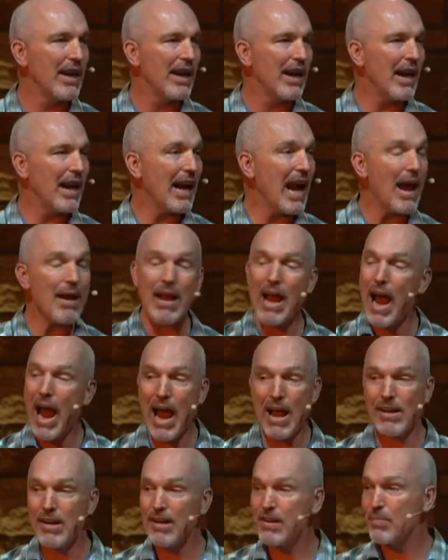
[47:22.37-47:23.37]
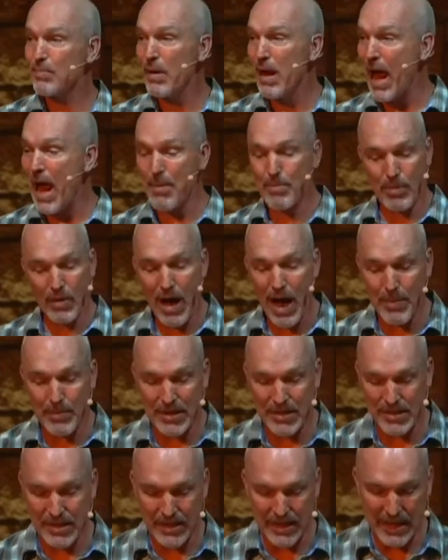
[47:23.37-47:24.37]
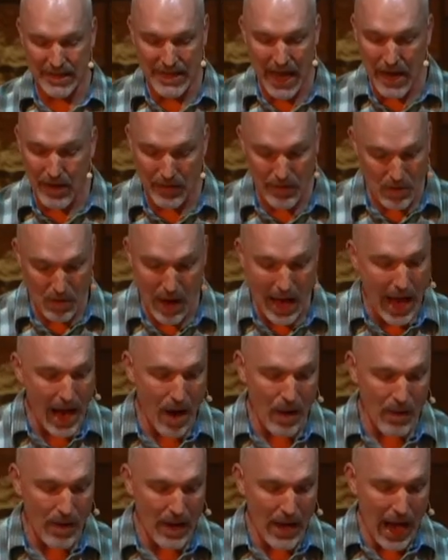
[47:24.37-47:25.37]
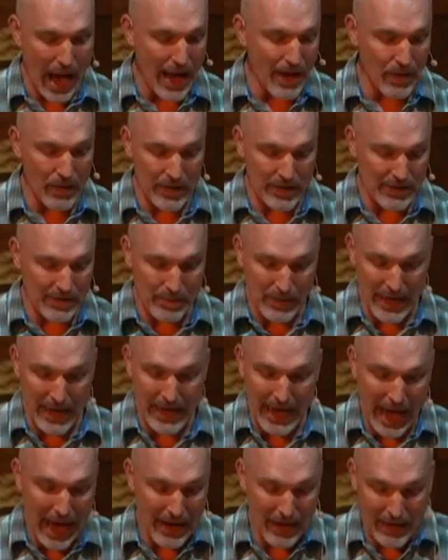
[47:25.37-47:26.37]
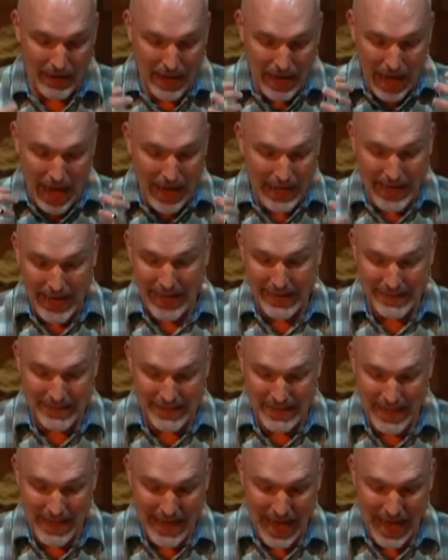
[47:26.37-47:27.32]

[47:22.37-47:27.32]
And I, I just, I promise you this. I don't know how. I don't explain it. I don't, I can't see it.